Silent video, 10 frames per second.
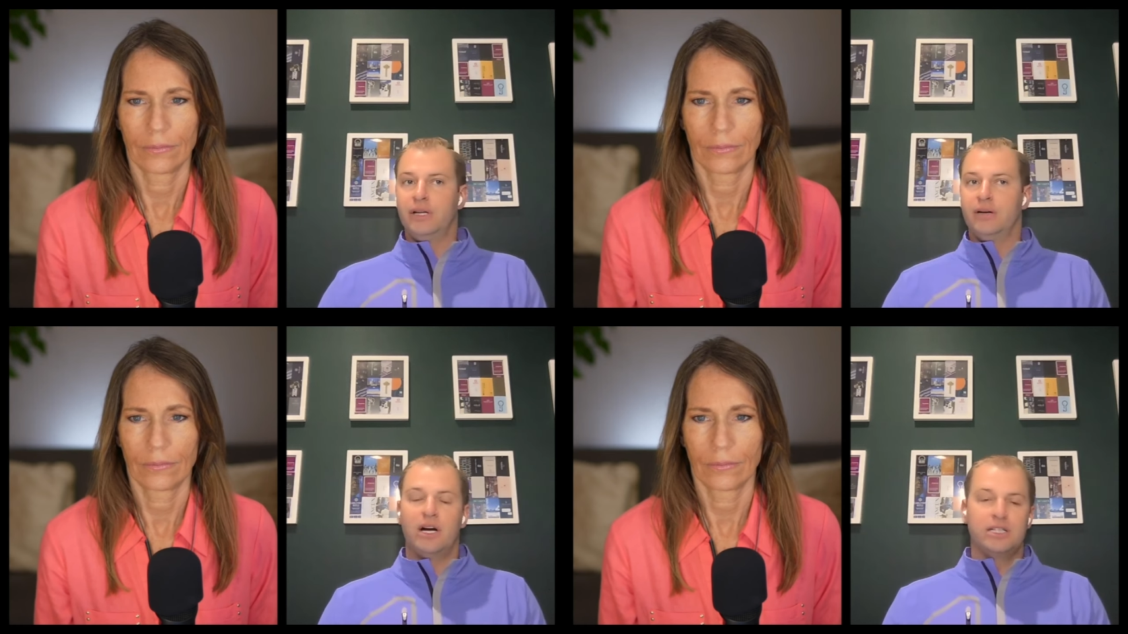
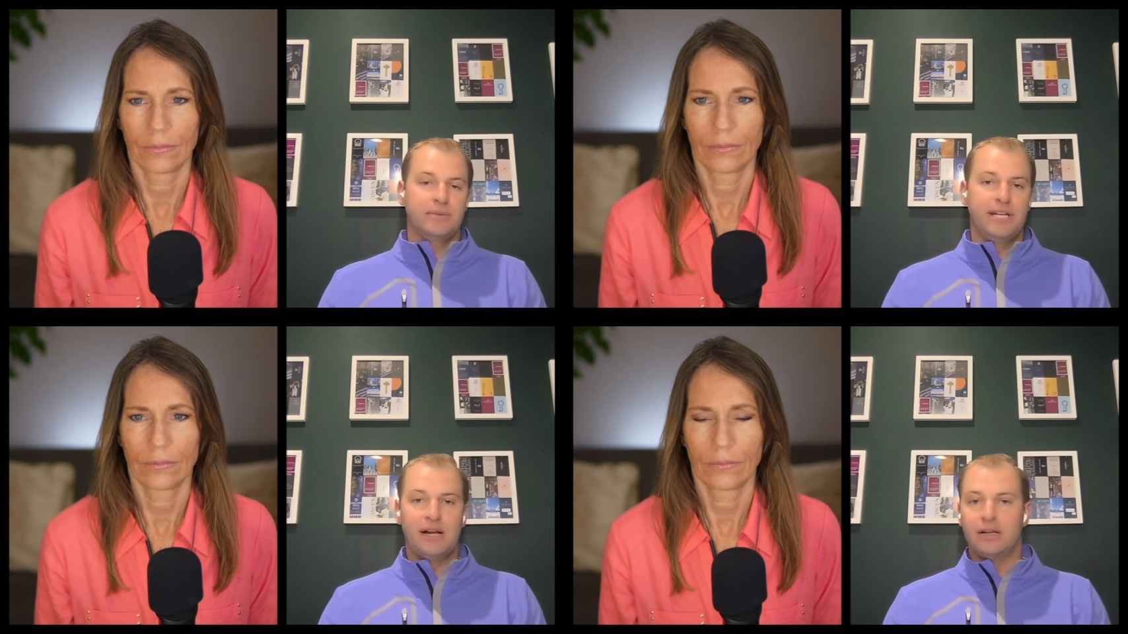Speaker 1: you know,
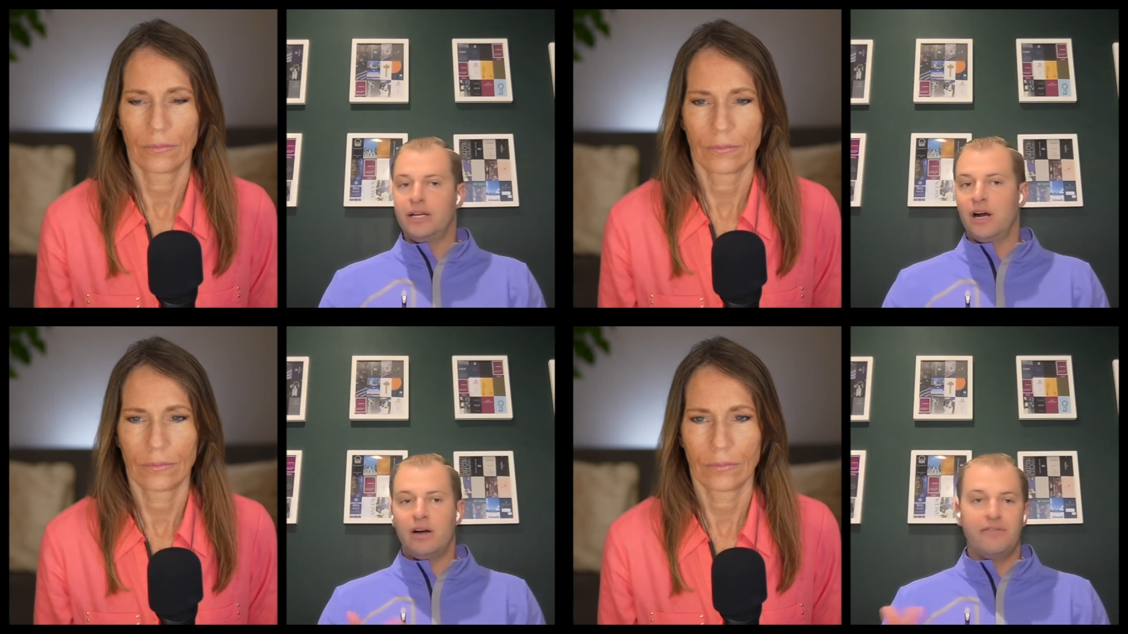
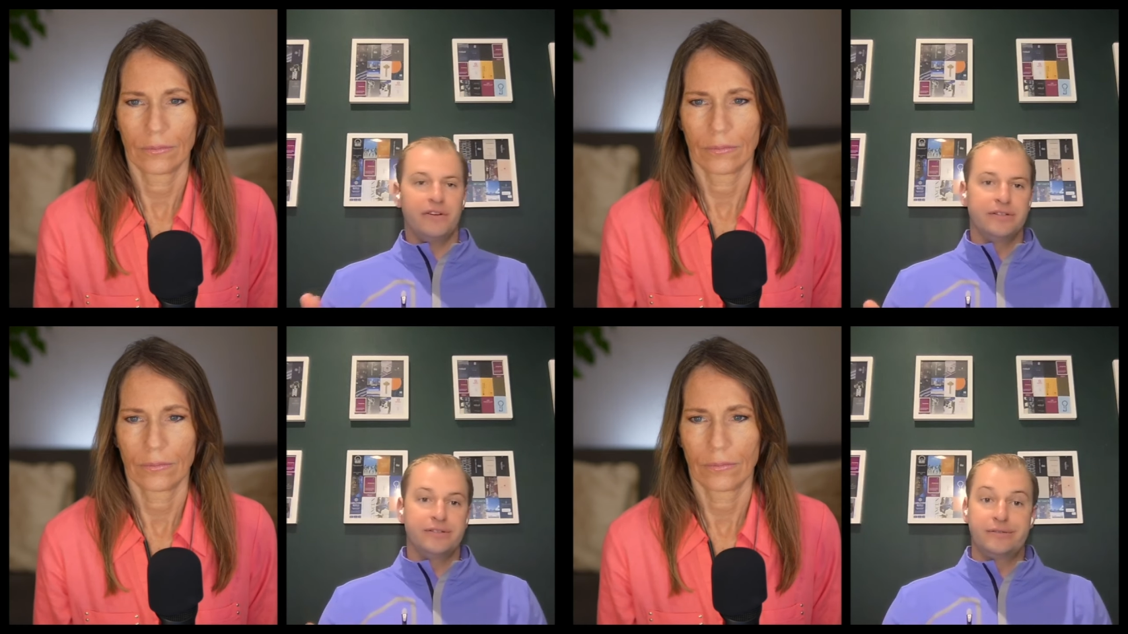hospitality,
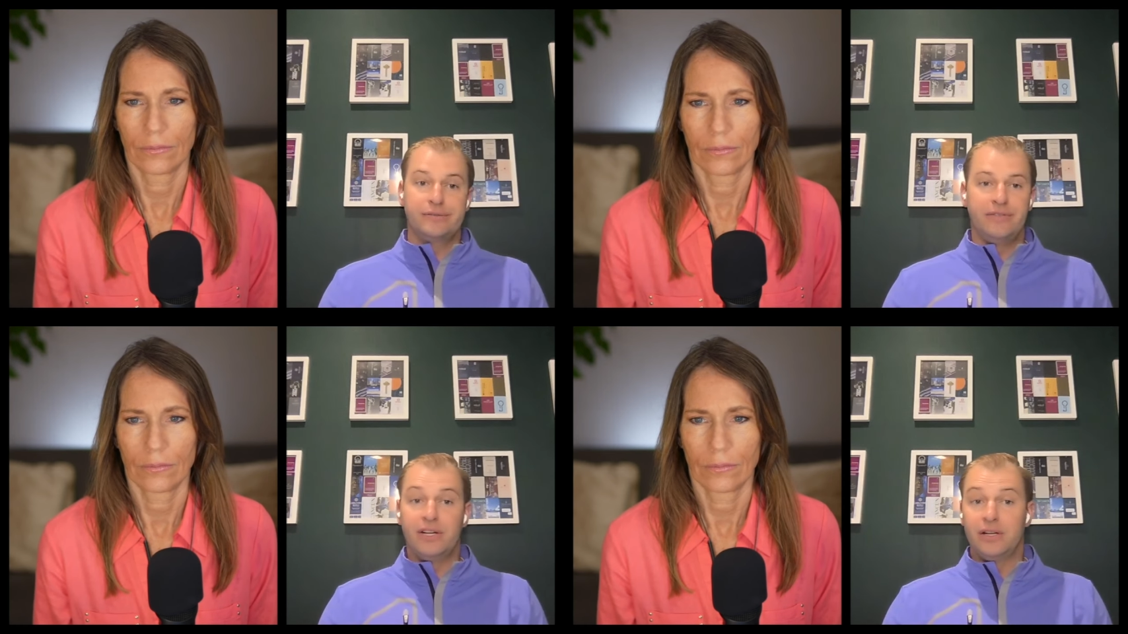
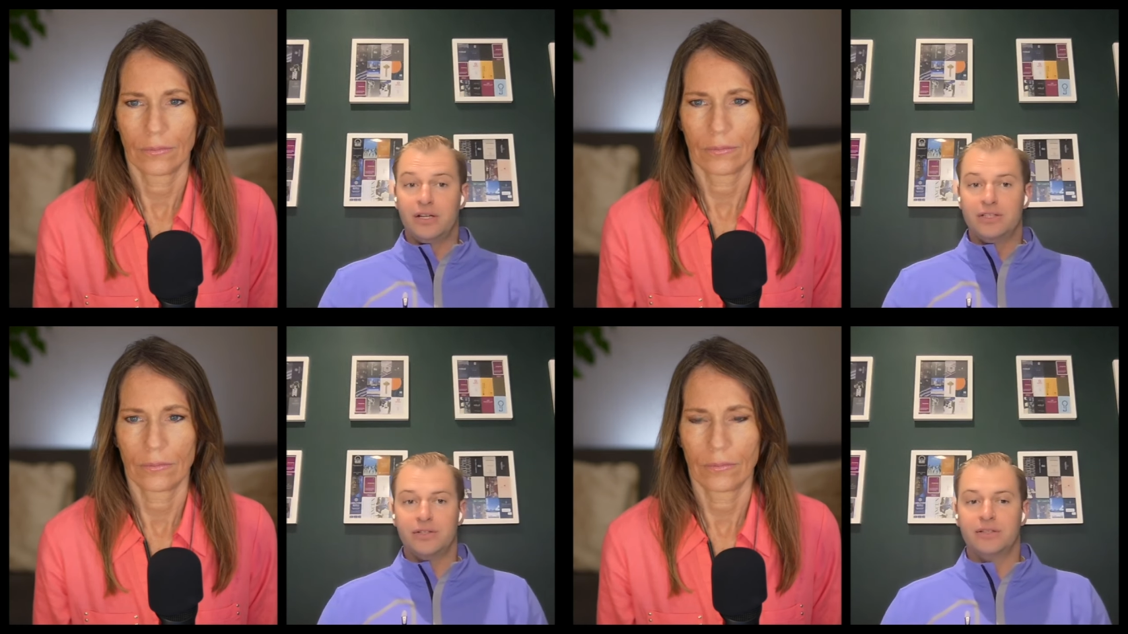office, even
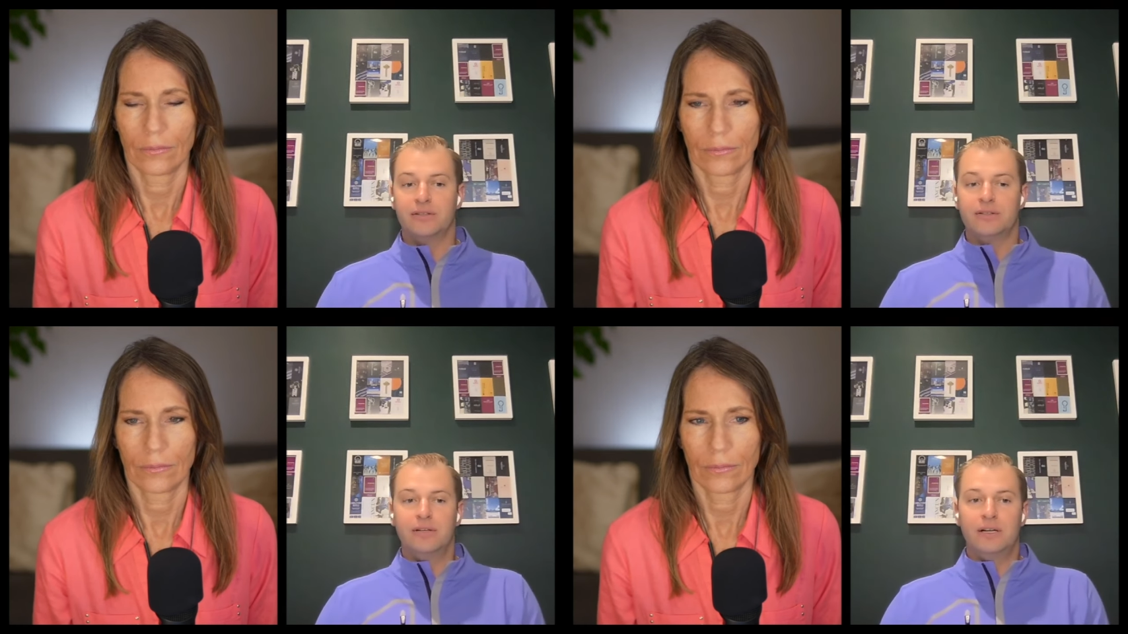
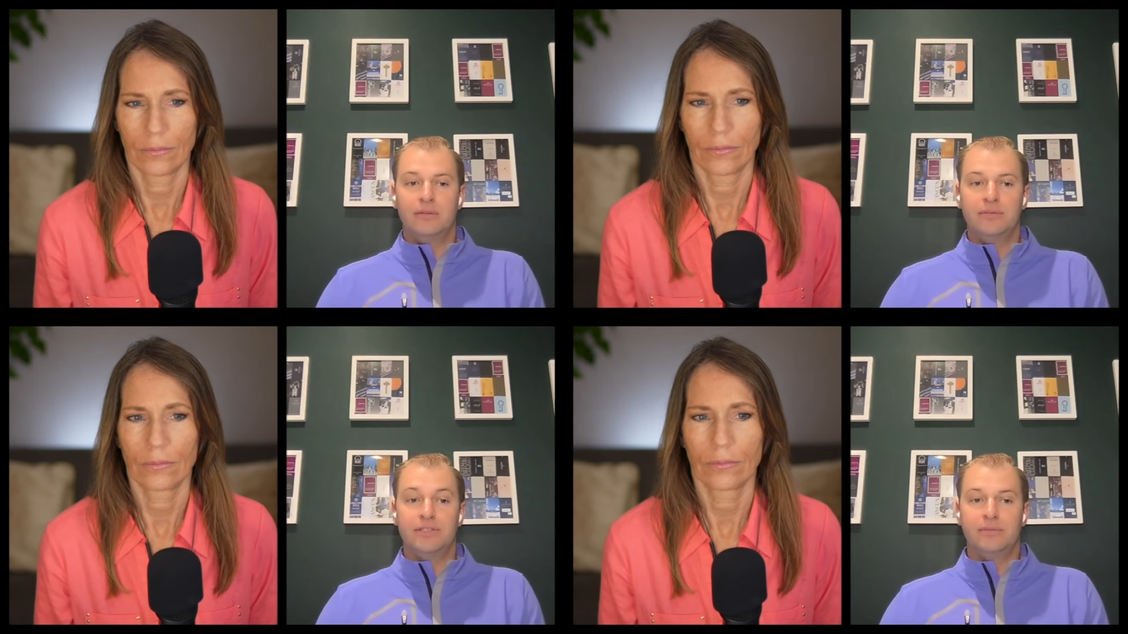
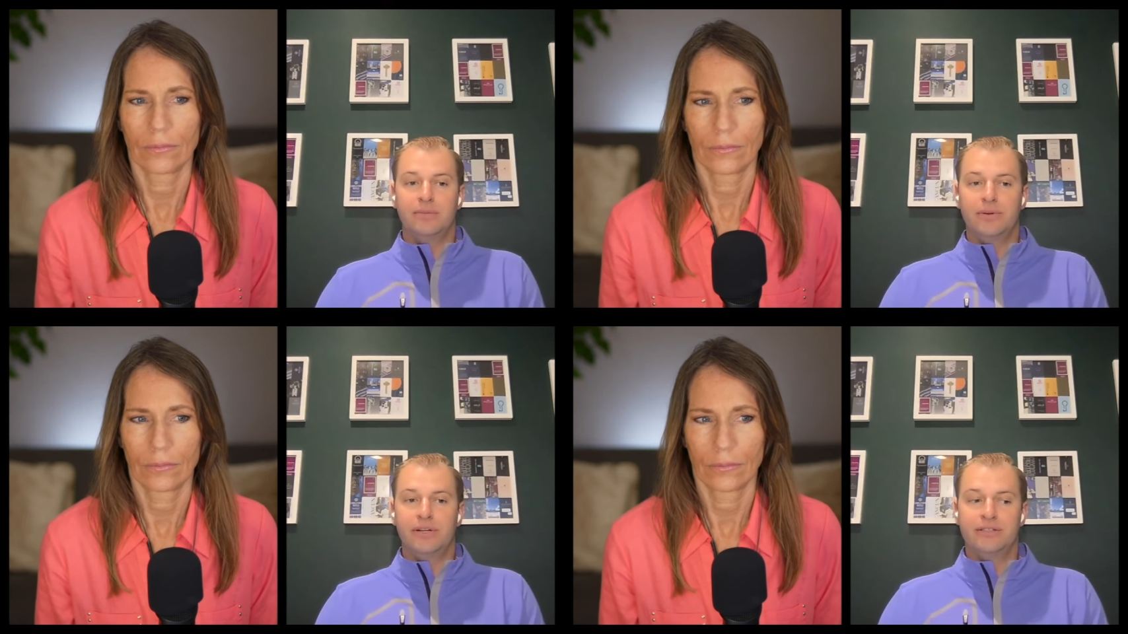industrial. To
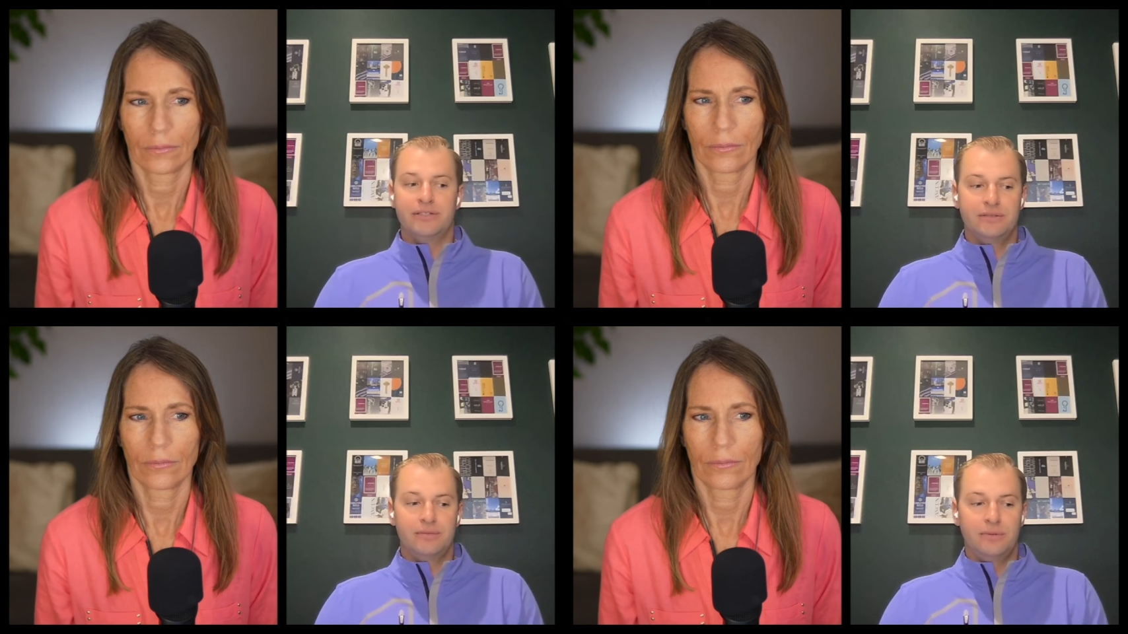some
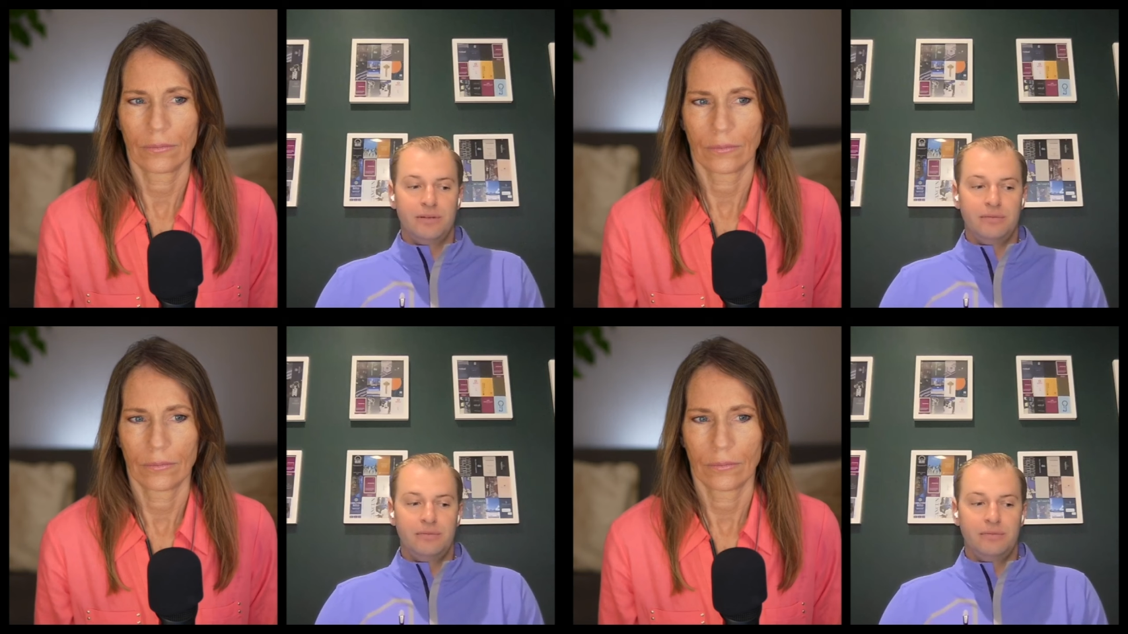point, it's